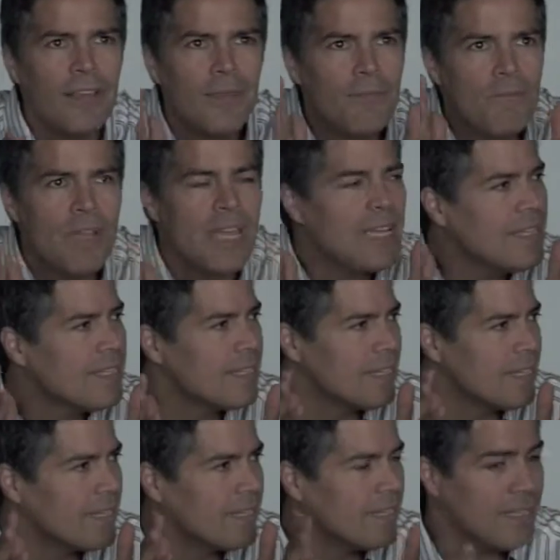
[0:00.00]

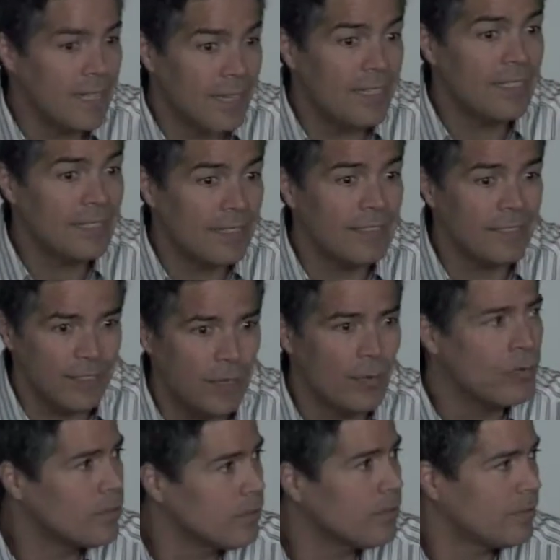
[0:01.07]
Amazing, and he's
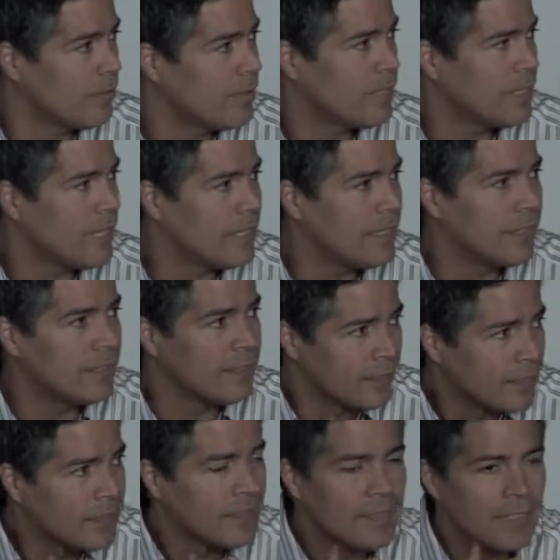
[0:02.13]
local Canadian
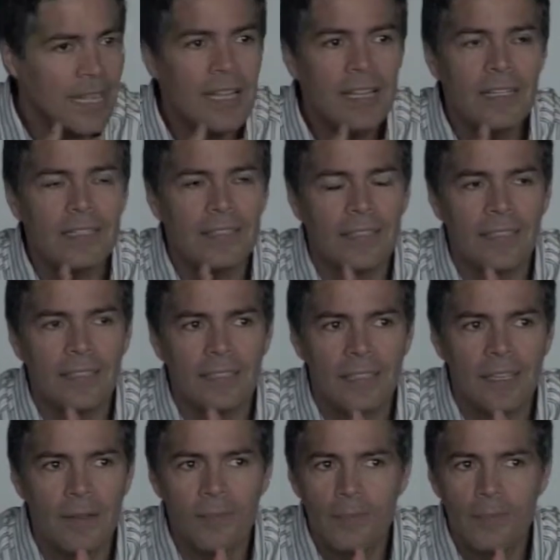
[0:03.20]
talent, and